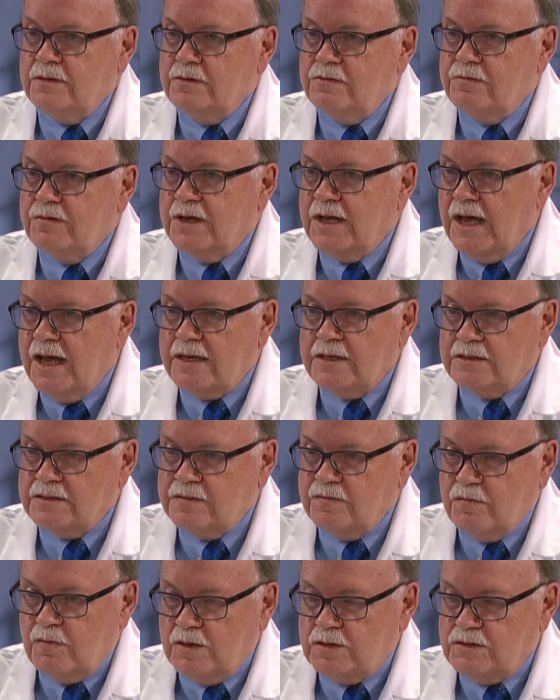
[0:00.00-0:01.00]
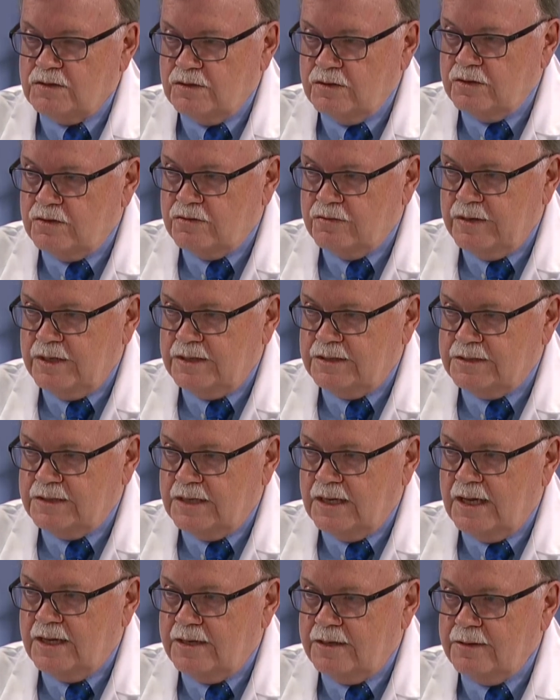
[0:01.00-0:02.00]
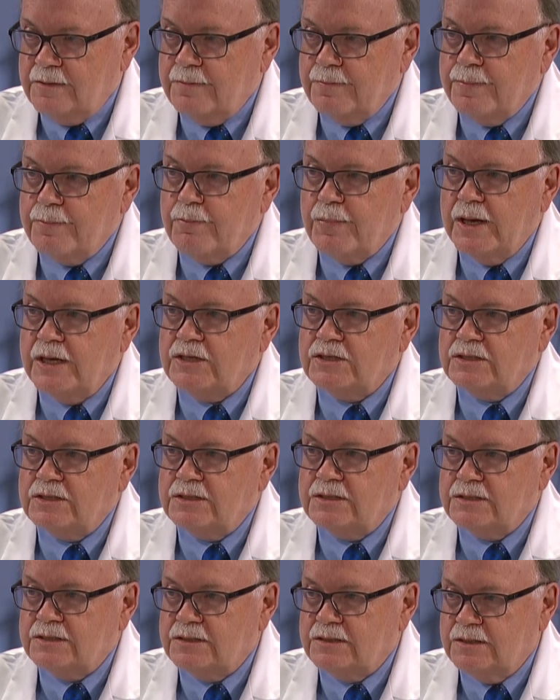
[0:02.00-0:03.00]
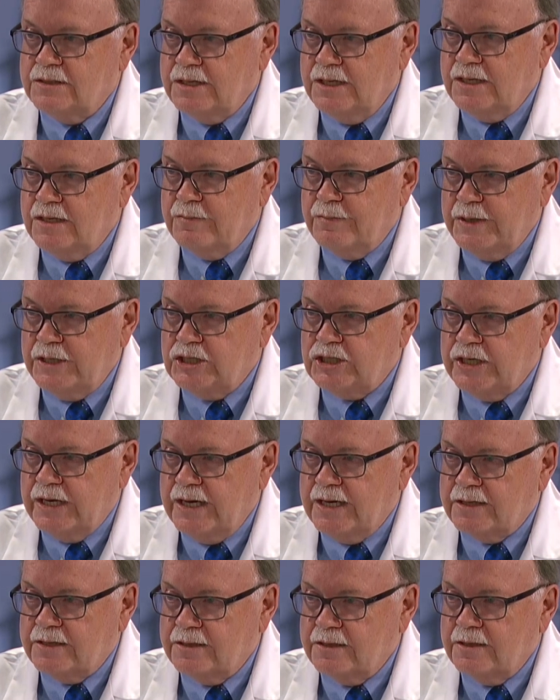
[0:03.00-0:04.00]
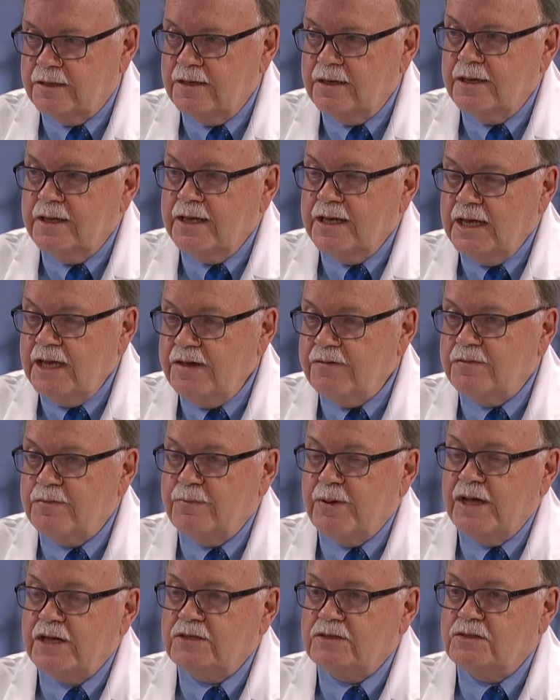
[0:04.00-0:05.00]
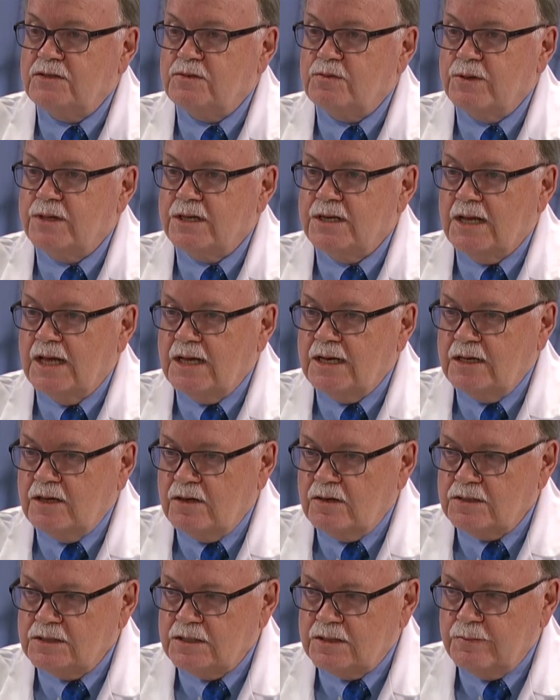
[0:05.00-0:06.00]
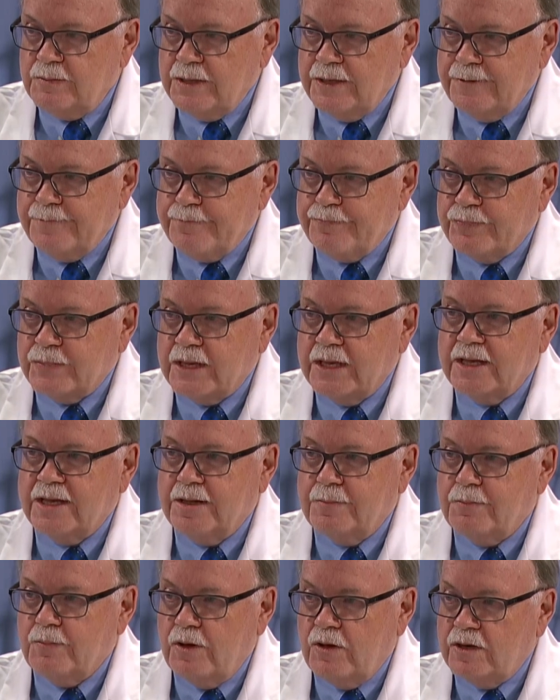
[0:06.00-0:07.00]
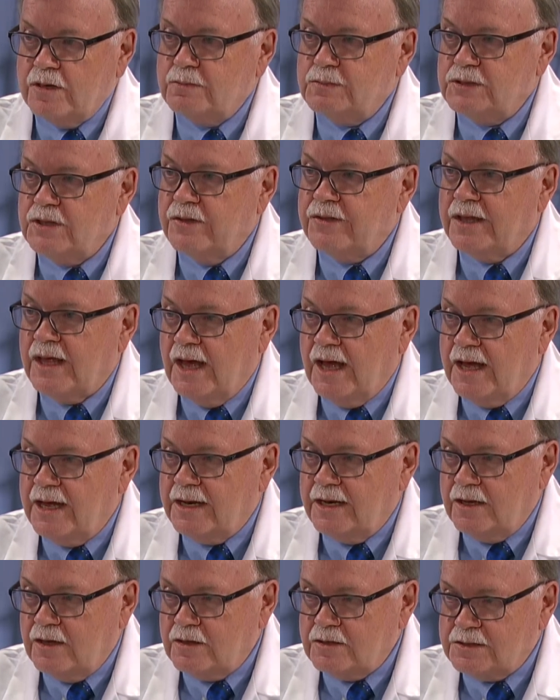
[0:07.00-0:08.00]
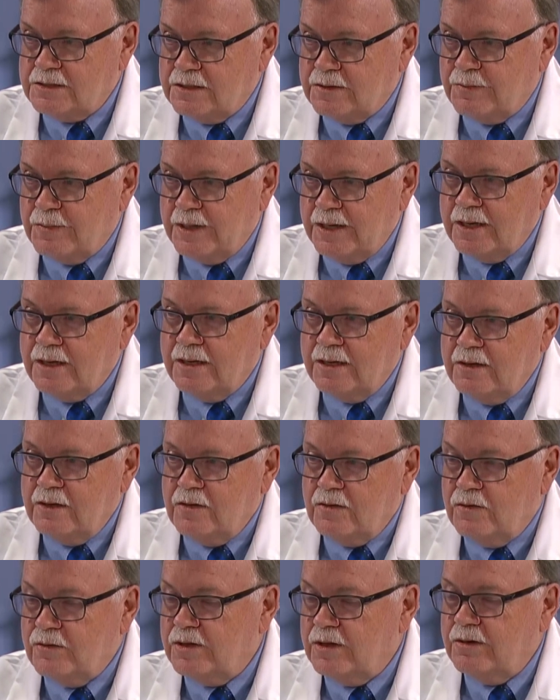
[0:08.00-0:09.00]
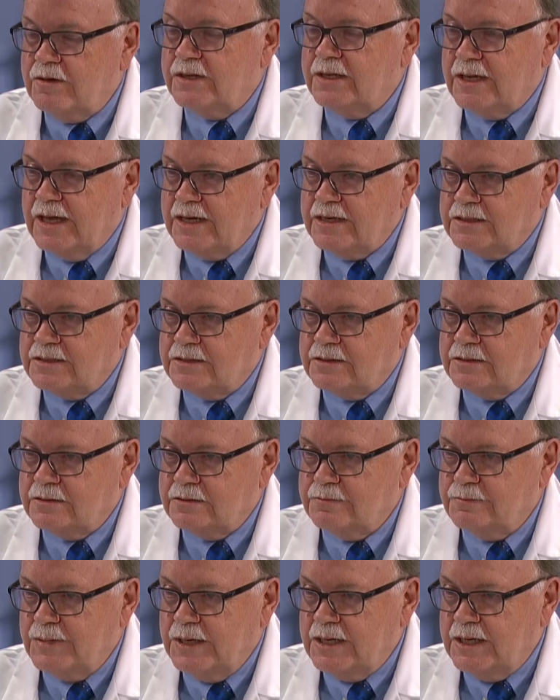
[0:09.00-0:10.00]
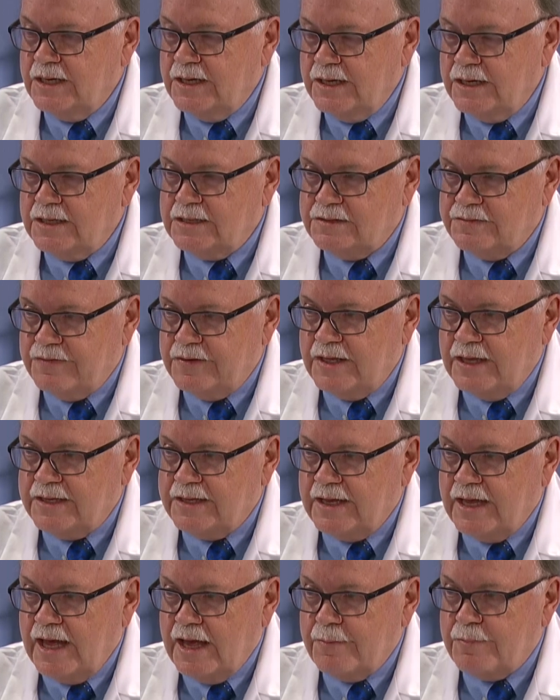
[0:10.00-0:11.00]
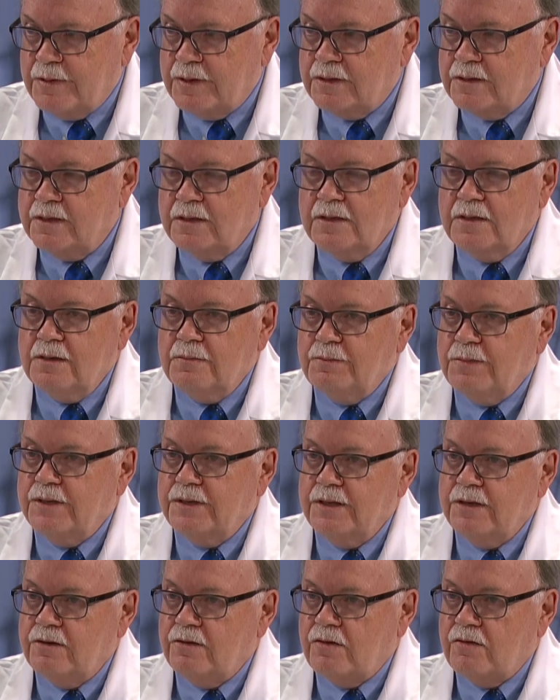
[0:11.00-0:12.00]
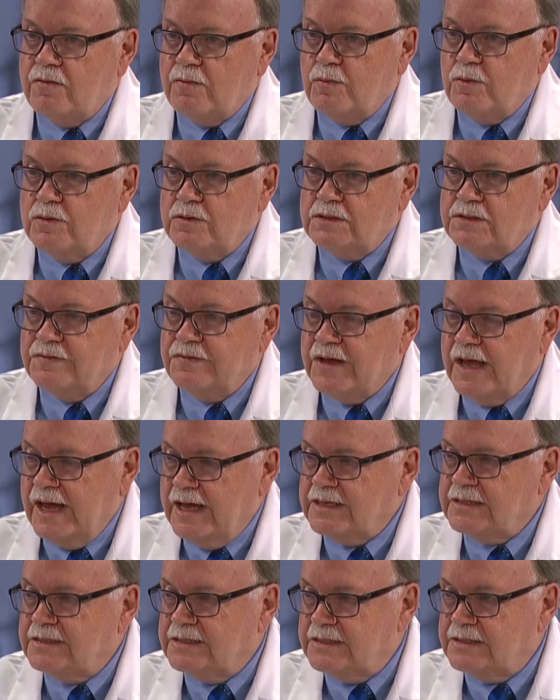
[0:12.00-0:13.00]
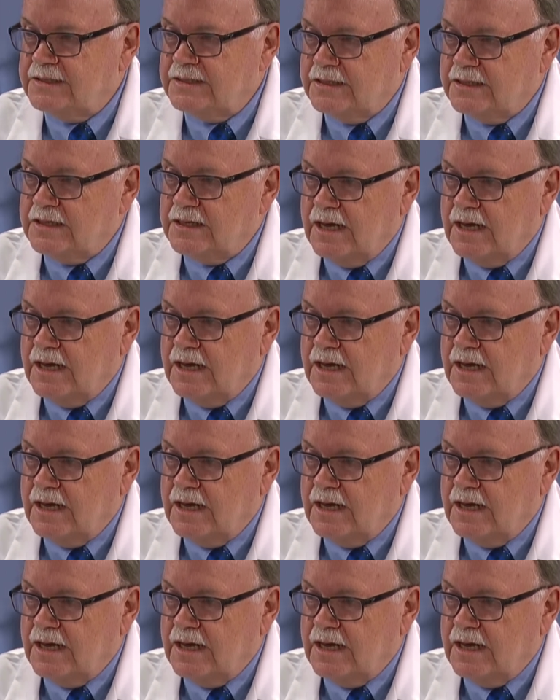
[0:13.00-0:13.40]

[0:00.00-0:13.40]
regardless of what surgery is done, patients need to be checked. Even patients with an ileostomy can get polyps on the ileostomy, although it takes many years for that to happen, but there are reports of cancers in an